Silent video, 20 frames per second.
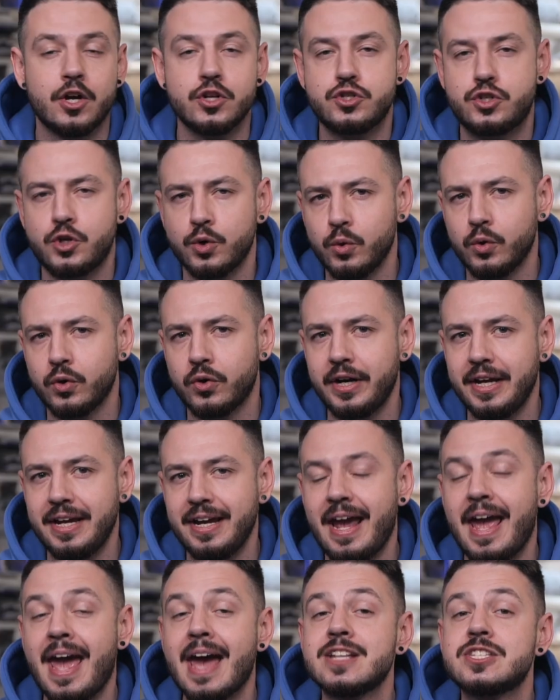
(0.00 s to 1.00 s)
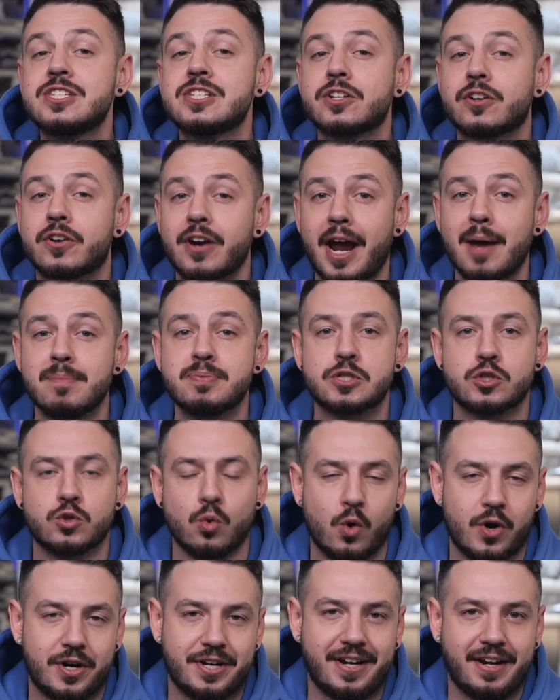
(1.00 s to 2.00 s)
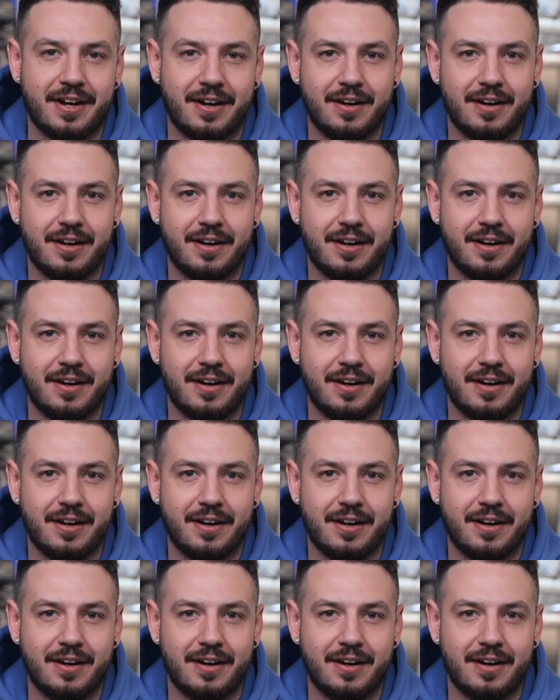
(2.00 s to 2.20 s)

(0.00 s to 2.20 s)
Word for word: jewelry and scrap sorting.